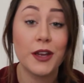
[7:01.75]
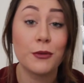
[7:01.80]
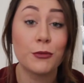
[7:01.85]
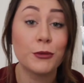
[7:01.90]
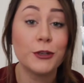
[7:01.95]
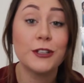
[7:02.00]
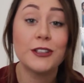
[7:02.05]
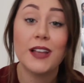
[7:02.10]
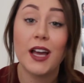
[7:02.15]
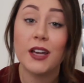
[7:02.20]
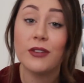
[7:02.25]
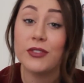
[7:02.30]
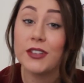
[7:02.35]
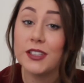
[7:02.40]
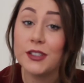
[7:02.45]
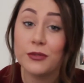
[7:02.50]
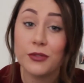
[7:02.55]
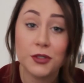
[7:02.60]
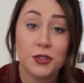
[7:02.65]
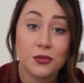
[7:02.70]
a real-life
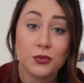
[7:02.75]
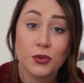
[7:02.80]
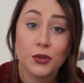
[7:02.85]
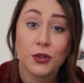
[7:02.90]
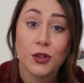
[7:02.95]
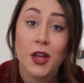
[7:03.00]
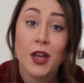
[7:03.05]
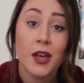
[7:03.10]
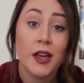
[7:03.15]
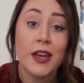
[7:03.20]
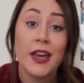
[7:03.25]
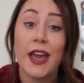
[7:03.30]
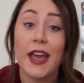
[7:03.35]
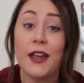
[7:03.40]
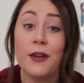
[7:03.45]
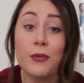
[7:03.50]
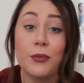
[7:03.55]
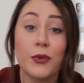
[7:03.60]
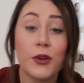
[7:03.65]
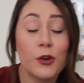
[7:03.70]
individual,
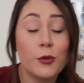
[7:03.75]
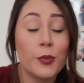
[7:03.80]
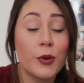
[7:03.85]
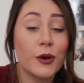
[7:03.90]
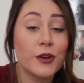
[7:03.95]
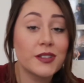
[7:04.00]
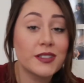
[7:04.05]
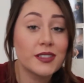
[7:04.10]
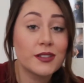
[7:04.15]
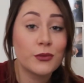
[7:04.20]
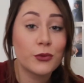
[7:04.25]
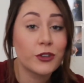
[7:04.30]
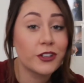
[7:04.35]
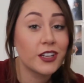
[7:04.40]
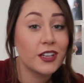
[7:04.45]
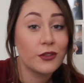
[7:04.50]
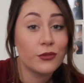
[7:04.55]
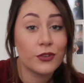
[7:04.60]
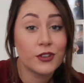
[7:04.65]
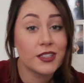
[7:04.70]
a real person
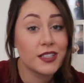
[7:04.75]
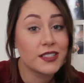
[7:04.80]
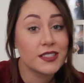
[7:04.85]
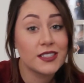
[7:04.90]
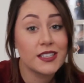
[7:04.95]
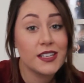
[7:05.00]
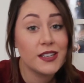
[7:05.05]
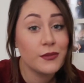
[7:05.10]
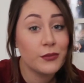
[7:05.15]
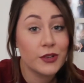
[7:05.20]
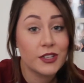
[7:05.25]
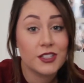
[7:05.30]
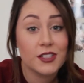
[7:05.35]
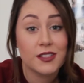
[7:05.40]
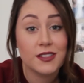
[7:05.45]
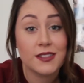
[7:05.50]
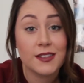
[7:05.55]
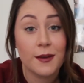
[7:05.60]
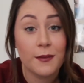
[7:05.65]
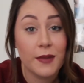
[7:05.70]
working for Disney, which
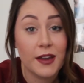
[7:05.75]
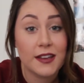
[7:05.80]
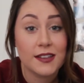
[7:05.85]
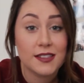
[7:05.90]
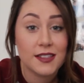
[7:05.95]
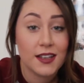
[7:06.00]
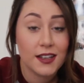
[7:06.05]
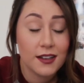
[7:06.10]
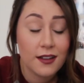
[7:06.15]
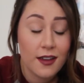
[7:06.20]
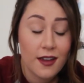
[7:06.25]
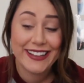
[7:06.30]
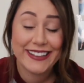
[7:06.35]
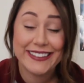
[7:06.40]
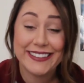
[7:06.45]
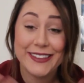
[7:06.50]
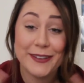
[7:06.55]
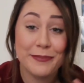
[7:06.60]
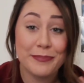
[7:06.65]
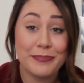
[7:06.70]
is amazing.
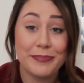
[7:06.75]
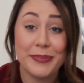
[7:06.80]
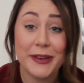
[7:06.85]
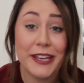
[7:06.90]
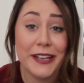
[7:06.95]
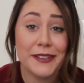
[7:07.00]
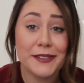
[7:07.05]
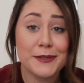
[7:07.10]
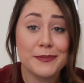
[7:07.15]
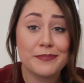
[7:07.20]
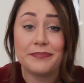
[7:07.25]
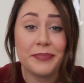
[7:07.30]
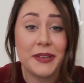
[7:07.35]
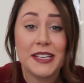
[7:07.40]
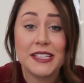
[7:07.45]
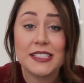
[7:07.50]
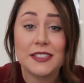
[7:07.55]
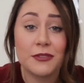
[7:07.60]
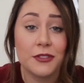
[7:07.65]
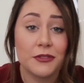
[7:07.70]
The biggest
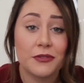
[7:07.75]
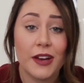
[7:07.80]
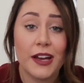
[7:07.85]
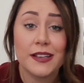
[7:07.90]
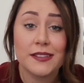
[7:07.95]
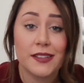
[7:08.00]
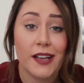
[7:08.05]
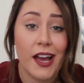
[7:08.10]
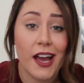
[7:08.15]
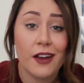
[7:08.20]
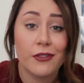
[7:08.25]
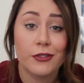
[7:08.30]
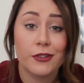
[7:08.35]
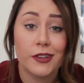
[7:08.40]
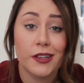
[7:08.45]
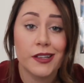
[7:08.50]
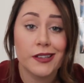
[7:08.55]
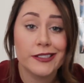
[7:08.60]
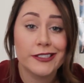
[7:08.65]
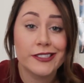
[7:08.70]
piece of advice I have for
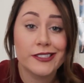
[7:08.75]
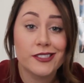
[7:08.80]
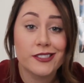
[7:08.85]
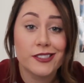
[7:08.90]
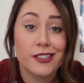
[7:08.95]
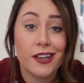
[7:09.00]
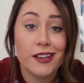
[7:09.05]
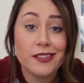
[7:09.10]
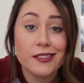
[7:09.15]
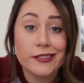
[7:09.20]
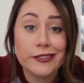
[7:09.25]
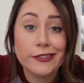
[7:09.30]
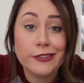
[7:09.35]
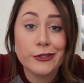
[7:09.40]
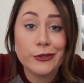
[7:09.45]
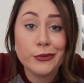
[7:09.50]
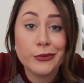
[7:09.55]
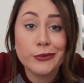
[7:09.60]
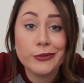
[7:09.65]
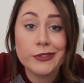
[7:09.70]
this is just
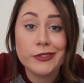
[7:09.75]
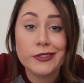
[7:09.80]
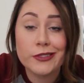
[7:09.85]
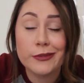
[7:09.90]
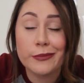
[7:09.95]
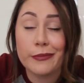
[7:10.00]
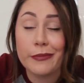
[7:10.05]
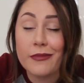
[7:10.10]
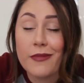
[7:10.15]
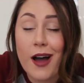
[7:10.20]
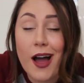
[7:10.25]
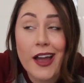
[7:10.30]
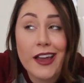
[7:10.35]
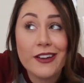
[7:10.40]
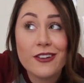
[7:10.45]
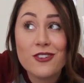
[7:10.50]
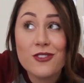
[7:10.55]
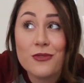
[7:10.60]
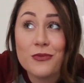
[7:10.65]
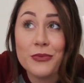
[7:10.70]
to
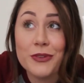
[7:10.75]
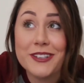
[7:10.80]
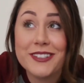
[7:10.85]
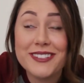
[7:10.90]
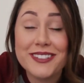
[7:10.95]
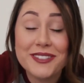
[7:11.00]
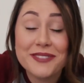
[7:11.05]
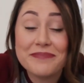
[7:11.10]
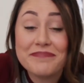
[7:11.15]
smile, which